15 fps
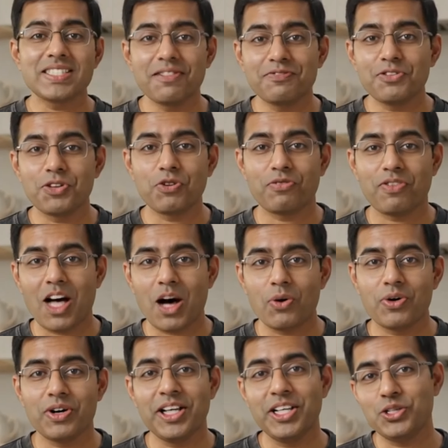sift your
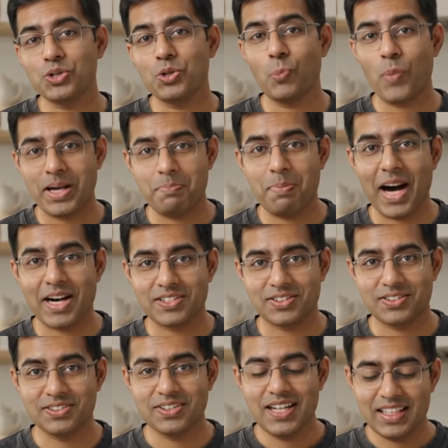flour into the wet
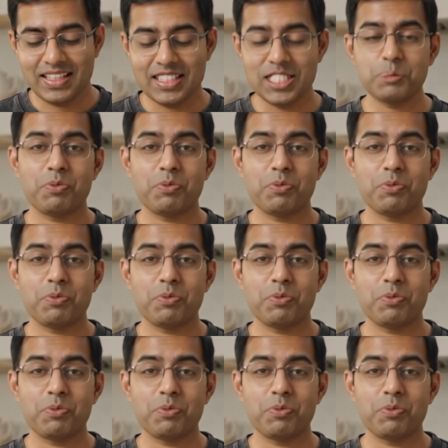batter. This